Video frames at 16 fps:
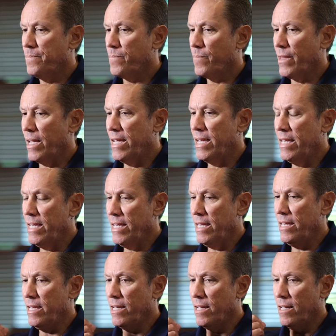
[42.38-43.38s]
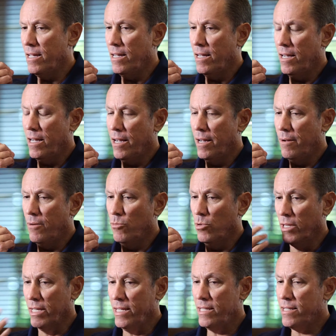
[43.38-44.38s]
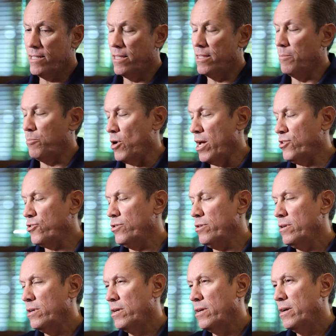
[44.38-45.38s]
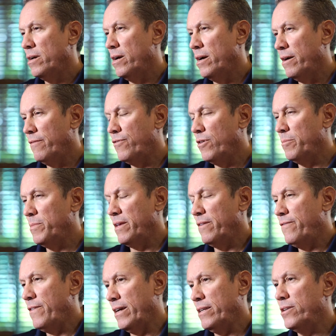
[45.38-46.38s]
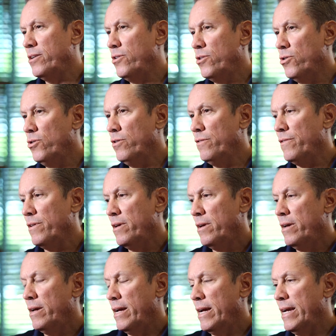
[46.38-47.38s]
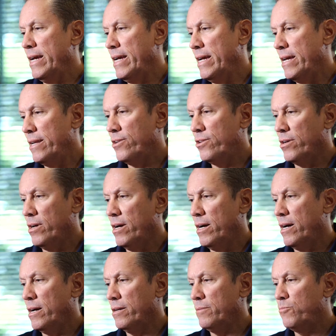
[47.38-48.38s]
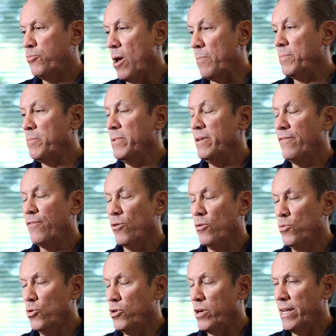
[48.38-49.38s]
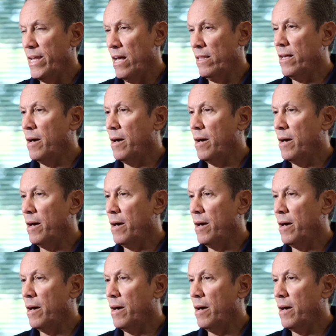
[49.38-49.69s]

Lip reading: He released the pressure from the infected nerve and prepped me for a root canal on